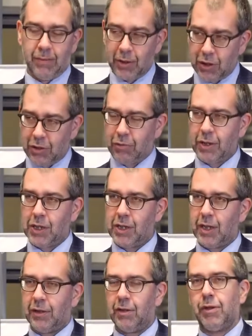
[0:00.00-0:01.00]
We must stress
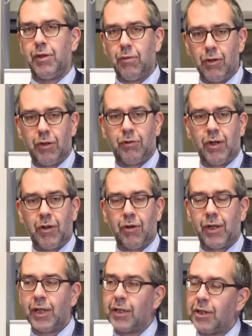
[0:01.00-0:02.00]
that. They're in the World Trade
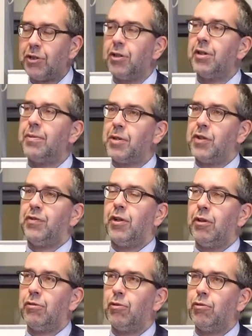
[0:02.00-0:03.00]
Organization, they must
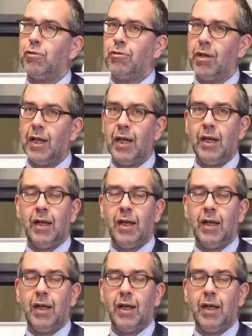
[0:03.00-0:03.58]
follow the rule,